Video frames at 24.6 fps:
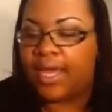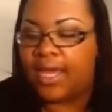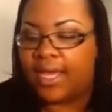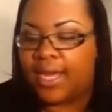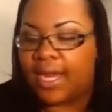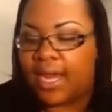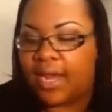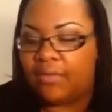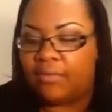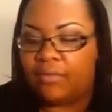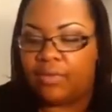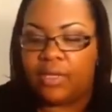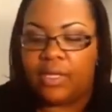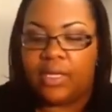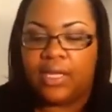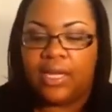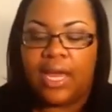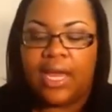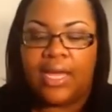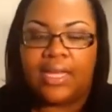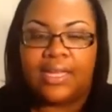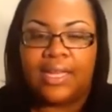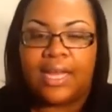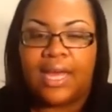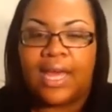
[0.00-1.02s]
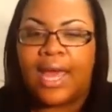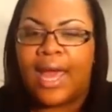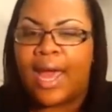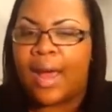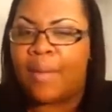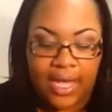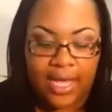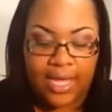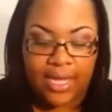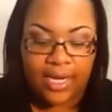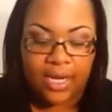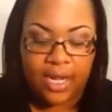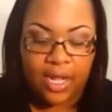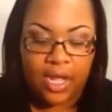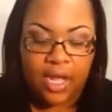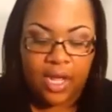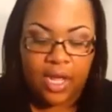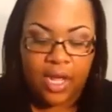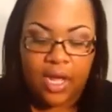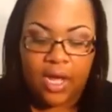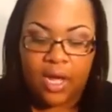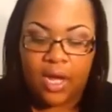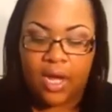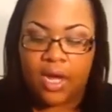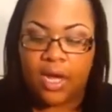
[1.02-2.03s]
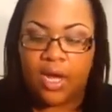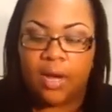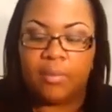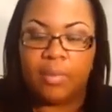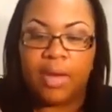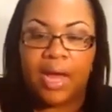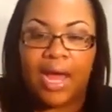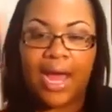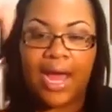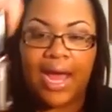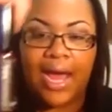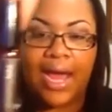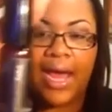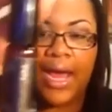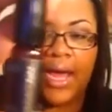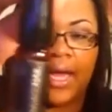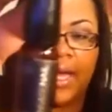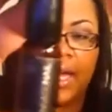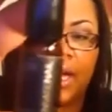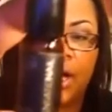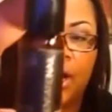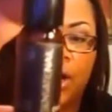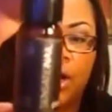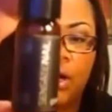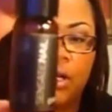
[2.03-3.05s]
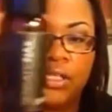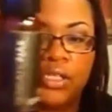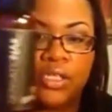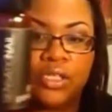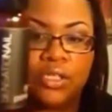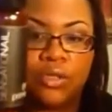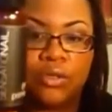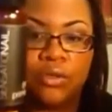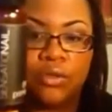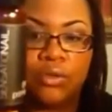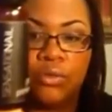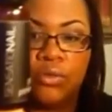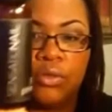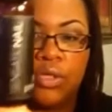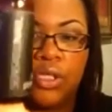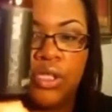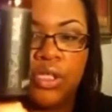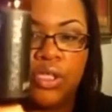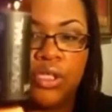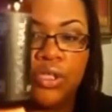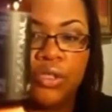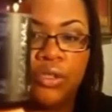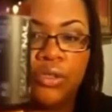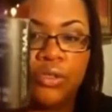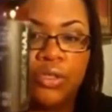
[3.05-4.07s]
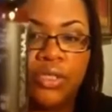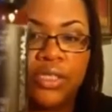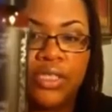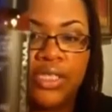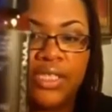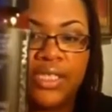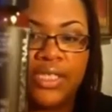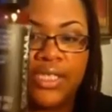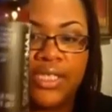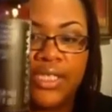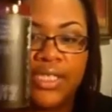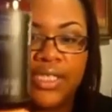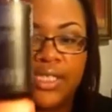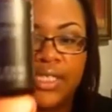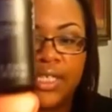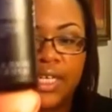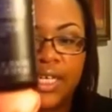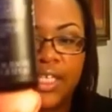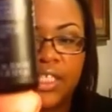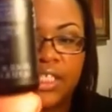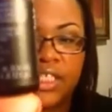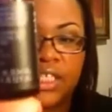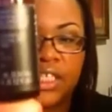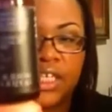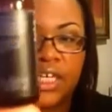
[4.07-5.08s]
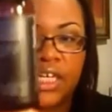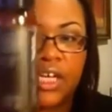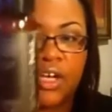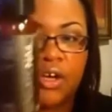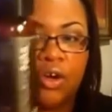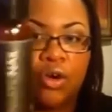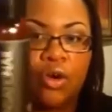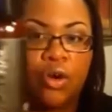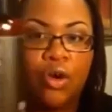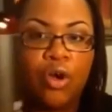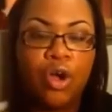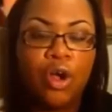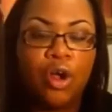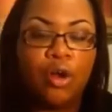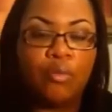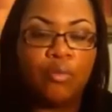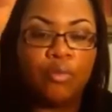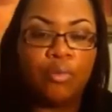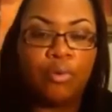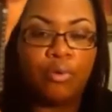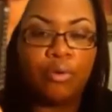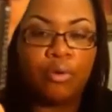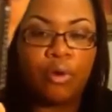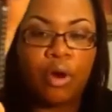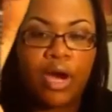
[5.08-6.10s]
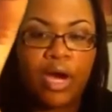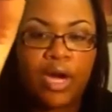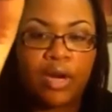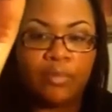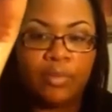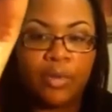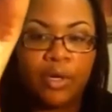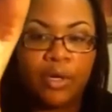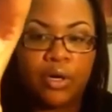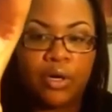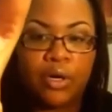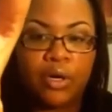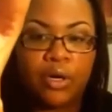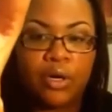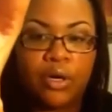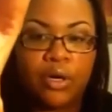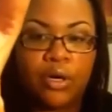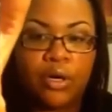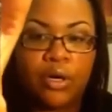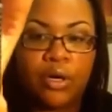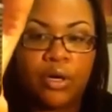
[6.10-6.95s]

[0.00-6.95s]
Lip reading: And I really like that. And I also use the Sensational Primer.